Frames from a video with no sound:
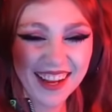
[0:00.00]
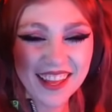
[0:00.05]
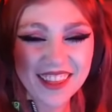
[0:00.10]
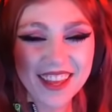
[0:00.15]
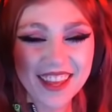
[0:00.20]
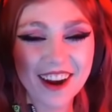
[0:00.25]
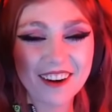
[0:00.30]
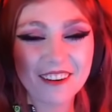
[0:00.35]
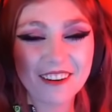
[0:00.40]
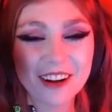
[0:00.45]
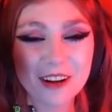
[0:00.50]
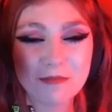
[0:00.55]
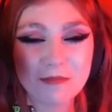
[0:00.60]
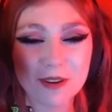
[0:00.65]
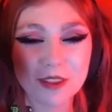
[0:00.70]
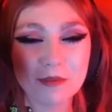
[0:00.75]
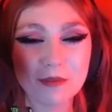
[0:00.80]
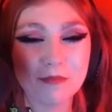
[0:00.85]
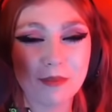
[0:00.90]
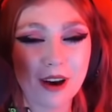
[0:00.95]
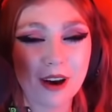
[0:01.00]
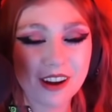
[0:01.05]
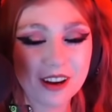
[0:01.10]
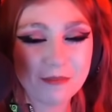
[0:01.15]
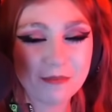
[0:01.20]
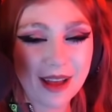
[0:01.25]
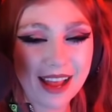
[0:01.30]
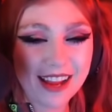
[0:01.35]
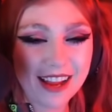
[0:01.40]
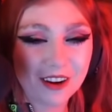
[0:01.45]
They already put the
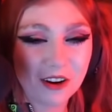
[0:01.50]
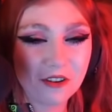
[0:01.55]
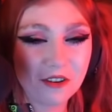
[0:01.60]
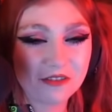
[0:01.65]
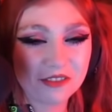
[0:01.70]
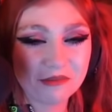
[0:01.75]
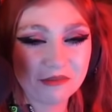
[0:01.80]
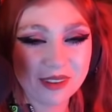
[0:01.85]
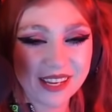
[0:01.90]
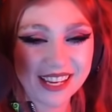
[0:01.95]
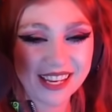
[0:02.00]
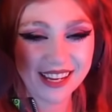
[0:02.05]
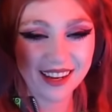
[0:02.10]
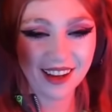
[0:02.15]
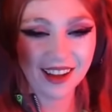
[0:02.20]
body bag over me.